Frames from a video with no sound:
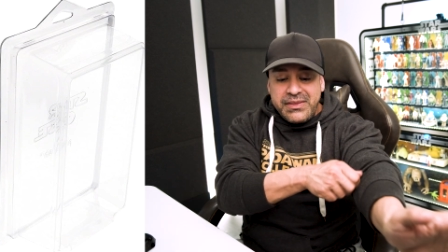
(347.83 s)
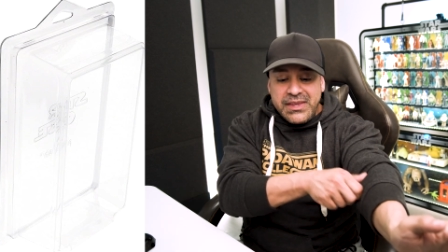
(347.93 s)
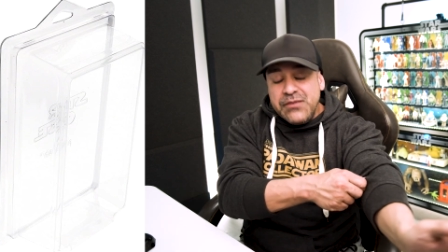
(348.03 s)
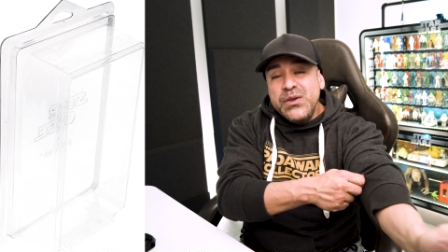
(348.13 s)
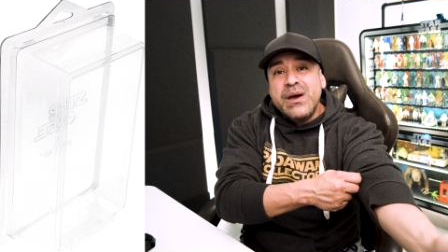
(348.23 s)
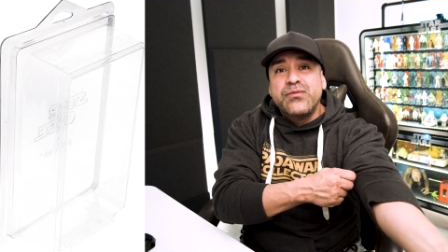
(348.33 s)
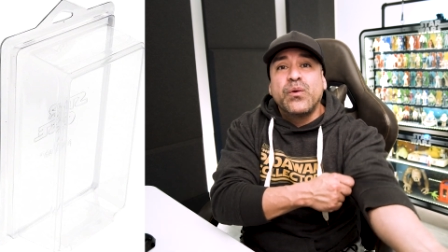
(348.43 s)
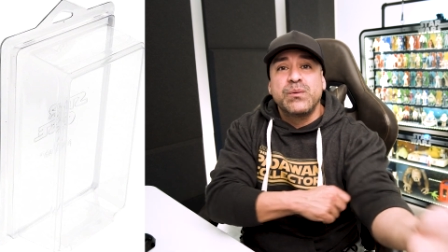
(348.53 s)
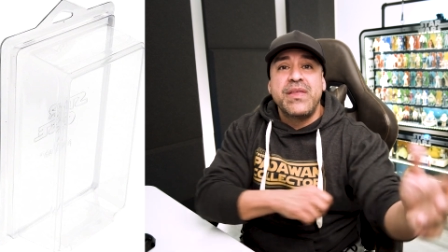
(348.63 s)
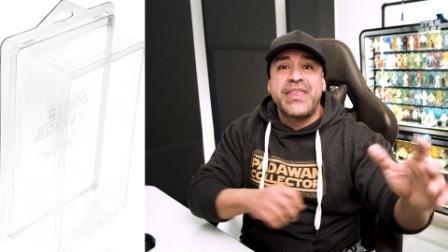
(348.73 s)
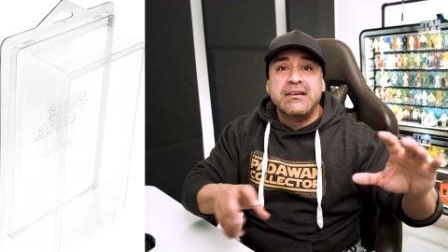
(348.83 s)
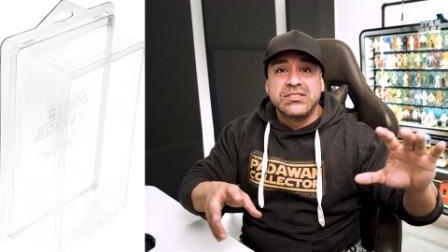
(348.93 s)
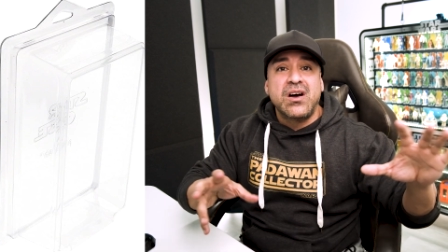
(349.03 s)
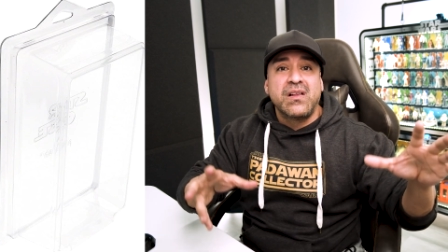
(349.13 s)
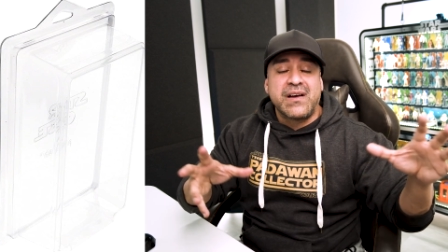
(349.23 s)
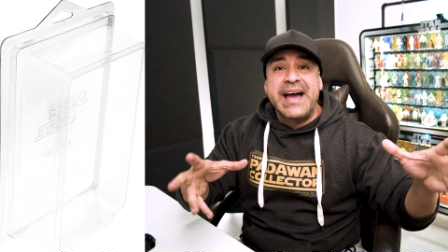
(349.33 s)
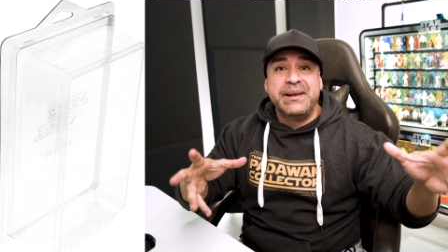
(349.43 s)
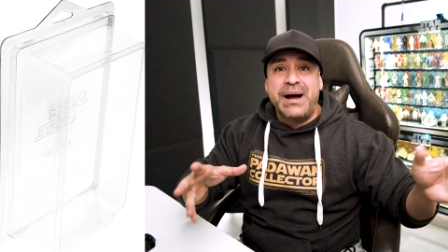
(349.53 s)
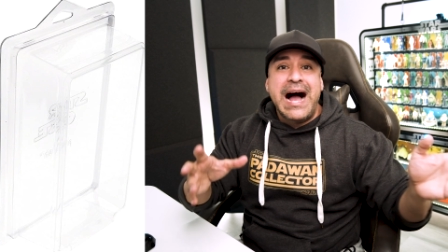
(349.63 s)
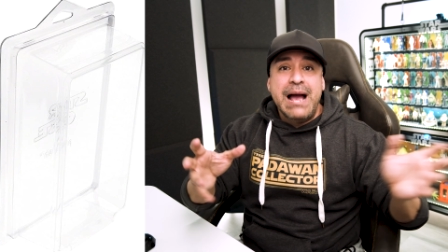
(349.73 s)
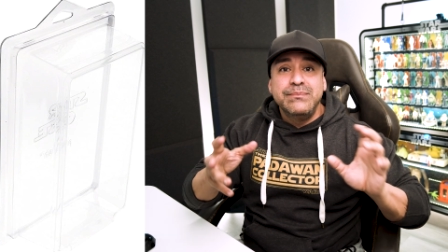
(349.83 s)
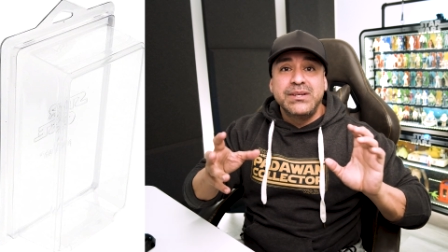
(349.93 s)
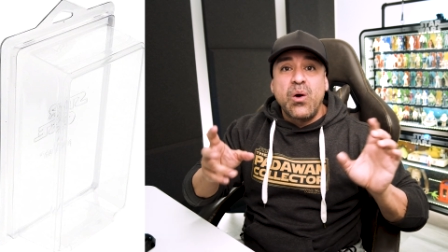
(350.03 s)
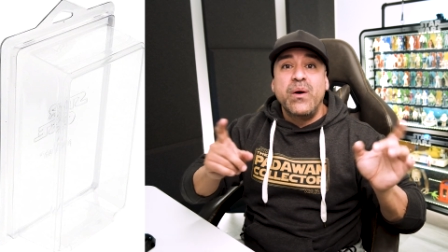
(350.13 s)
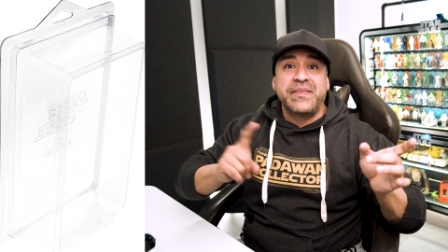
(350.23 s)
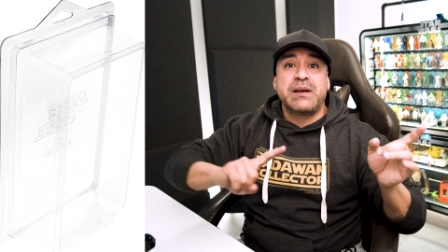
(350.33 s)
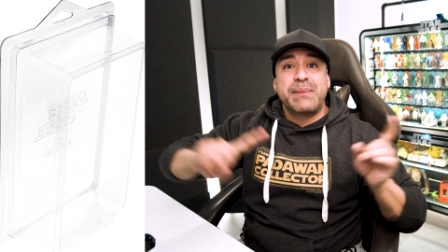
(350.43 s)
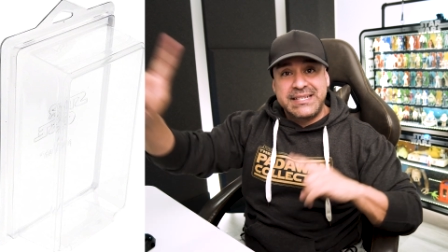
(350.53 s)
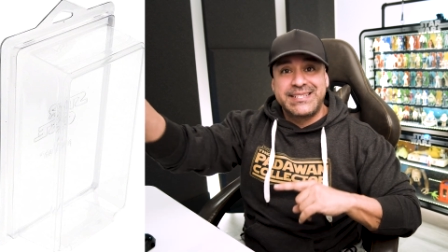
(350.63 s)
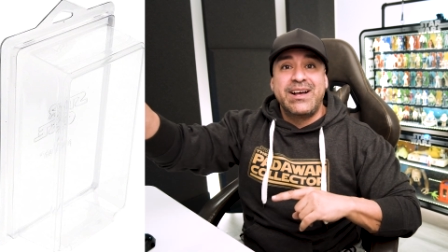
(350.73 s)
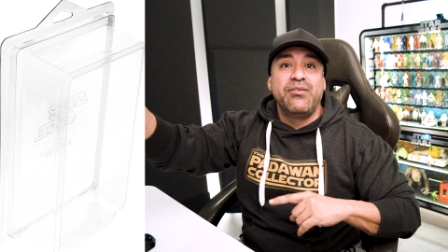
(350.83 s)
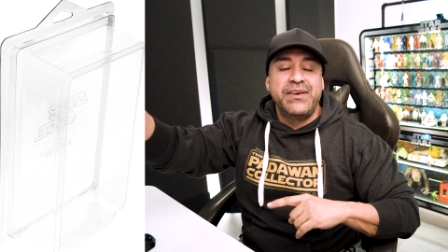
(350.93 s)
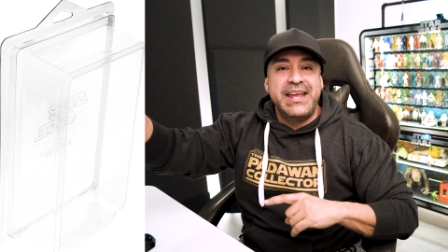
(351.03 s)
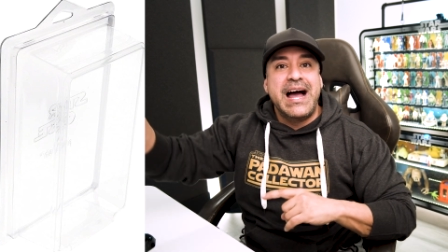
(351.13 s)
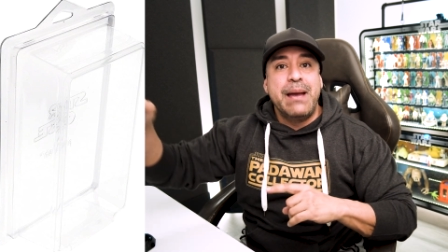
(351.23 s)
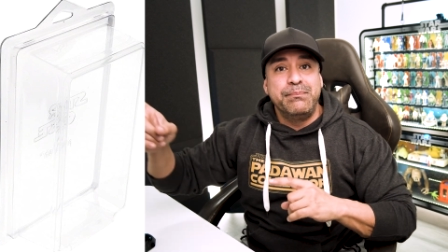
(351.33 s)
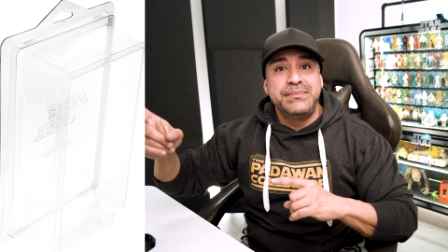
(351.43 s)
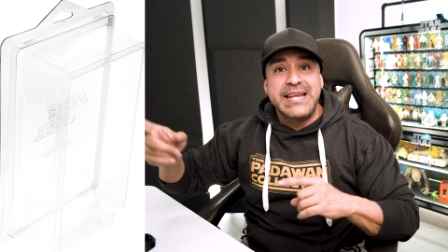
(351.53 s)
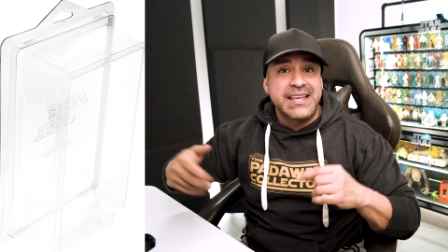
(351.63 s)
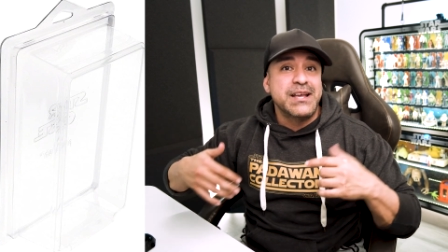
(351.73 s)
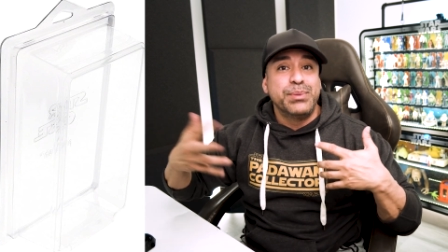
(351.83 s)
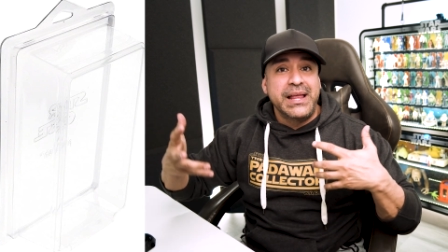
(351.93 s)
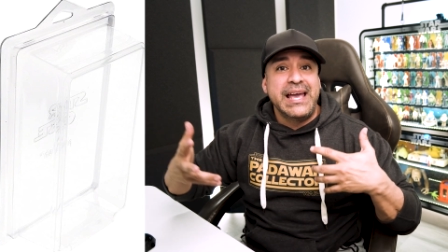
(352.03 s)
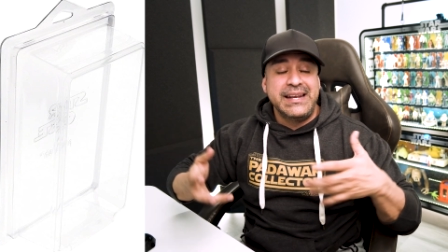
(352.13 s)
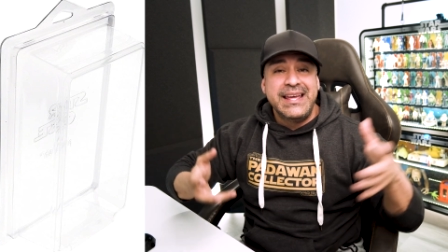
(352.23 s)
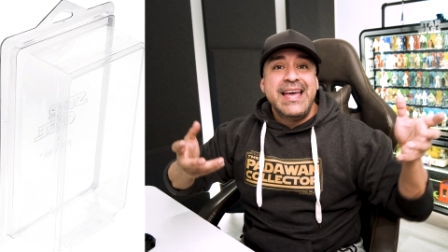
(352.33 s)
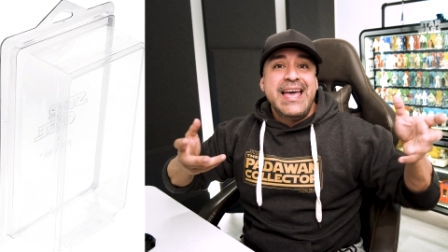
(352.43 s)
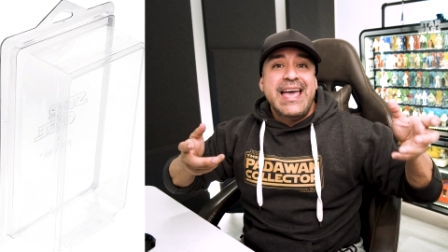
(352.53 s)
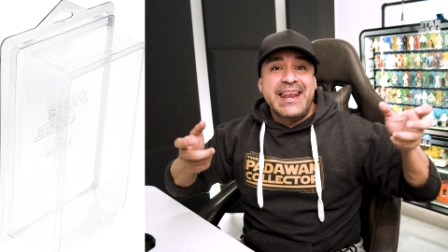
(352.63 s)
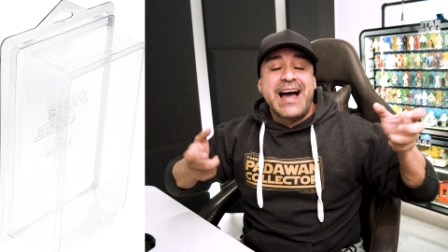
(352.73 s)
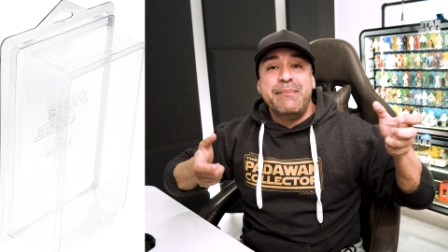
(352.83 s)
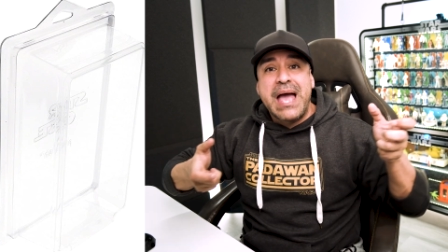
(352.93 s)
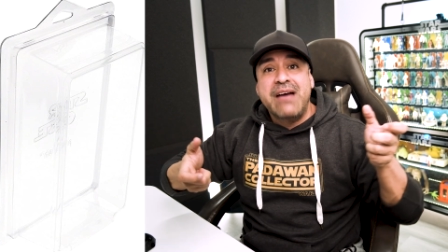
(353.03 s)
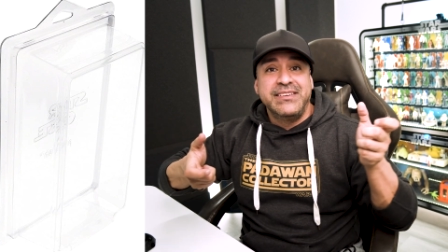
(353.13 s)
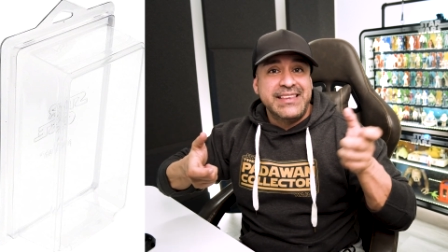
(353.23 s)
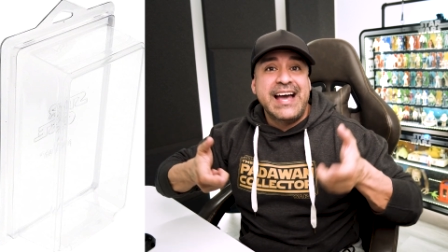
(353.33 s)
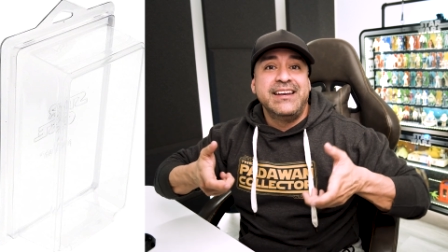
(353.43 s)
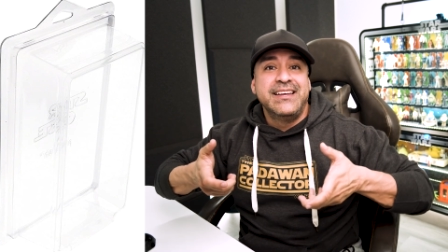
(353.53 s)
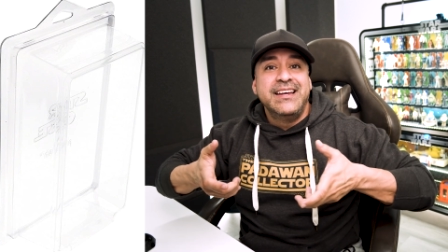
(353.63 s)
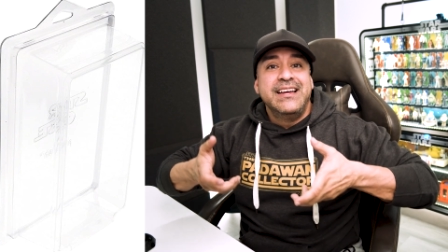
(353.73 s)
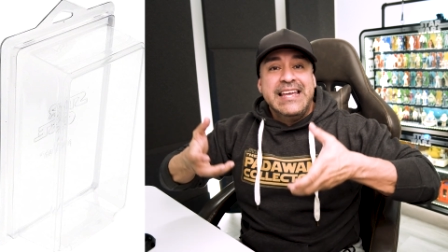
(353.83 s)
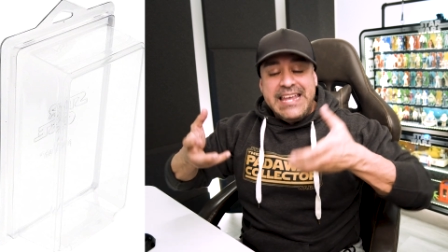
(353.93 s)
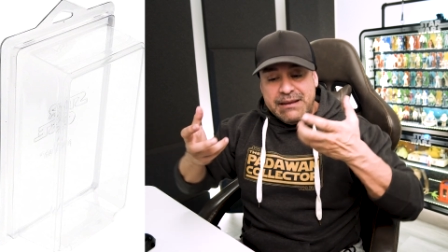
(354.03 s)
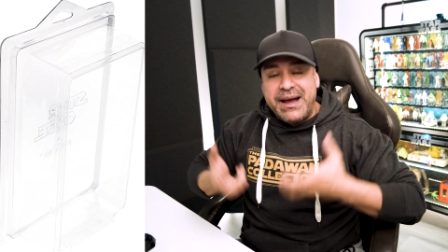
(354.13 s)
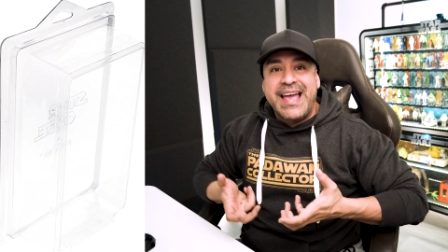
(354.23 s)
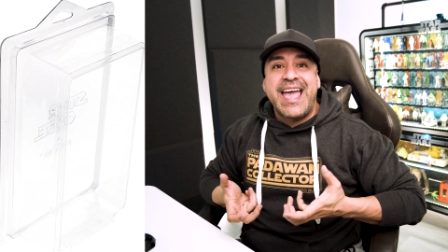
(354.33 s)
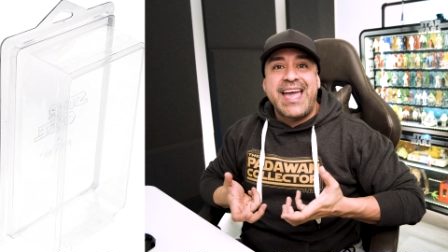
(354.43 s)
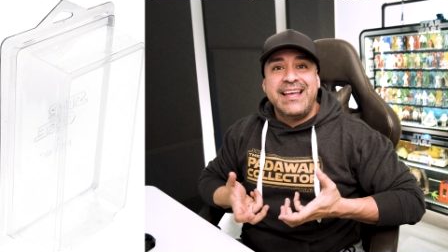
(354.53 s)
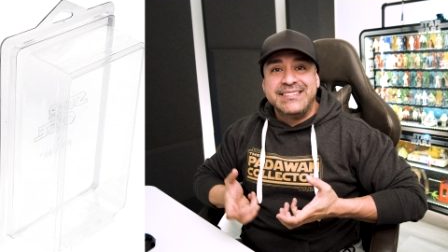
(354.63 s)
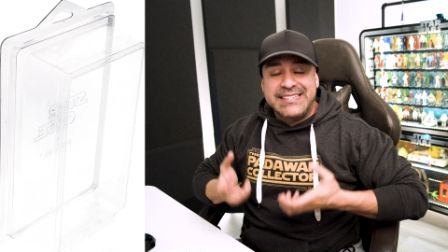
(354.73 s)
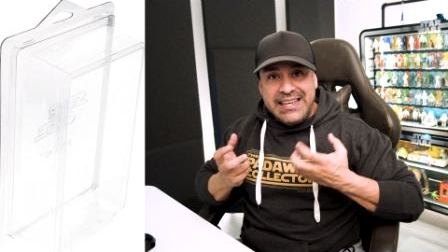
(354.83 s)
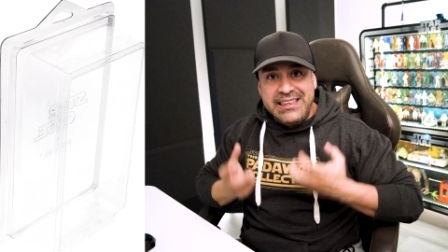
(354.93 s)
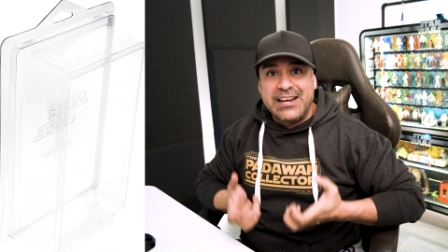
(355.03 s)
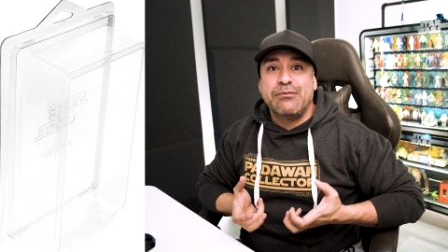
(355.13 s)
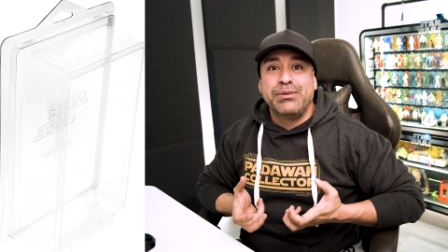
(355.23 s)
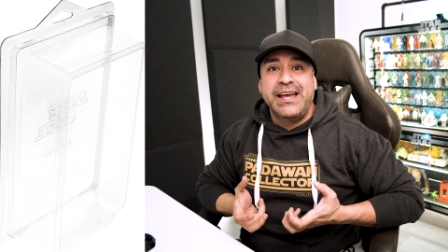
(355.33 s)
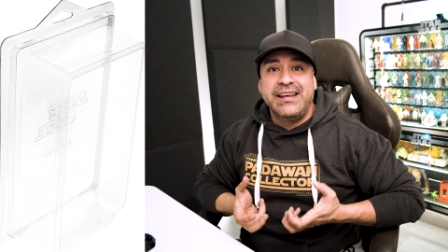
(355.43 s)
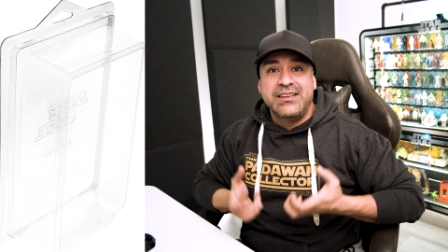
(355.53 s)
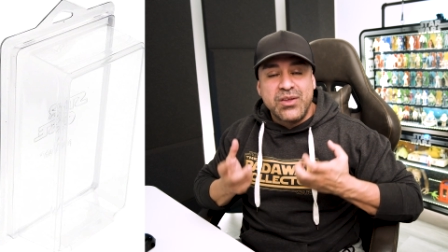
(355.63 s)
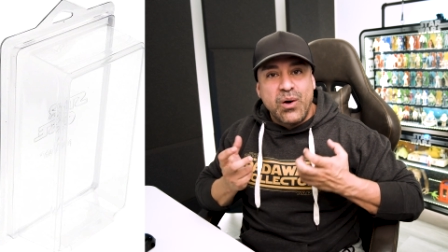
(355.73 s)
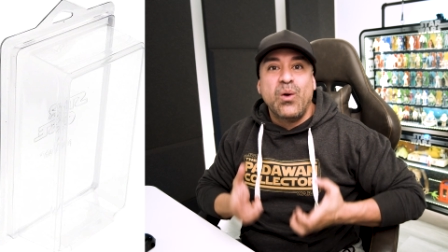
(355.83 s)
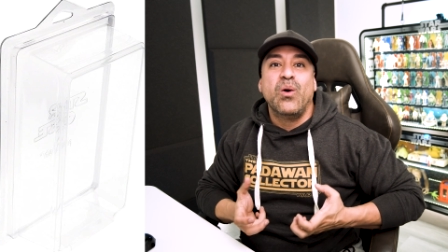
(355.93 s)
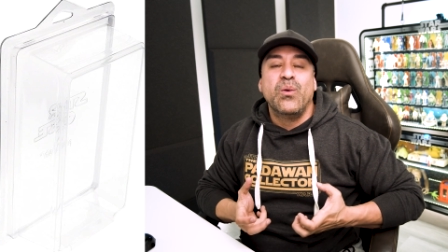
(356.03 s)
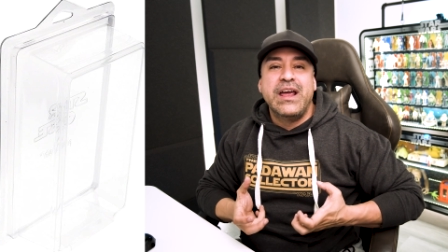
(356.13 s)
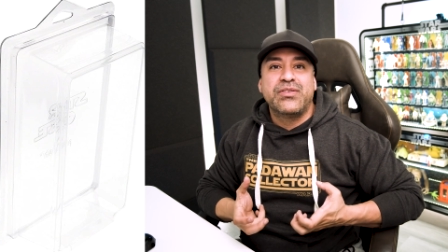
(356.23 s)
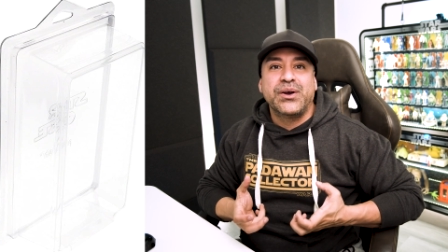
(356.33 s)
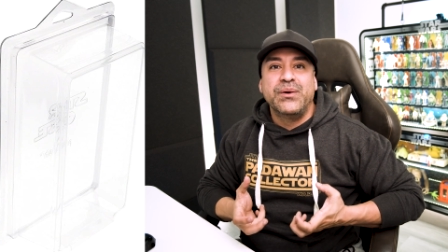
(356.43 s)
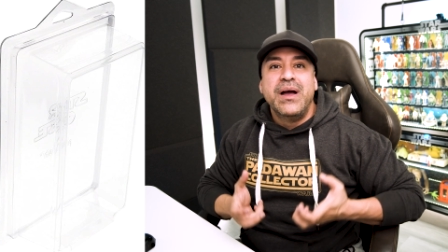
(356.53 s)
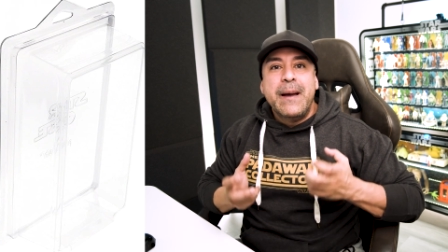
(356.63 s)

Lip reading: If you had a $41,000 item, I'm going there myself, and I'm taking a plane, and I'm having that in my hands in the airplane the whole way through.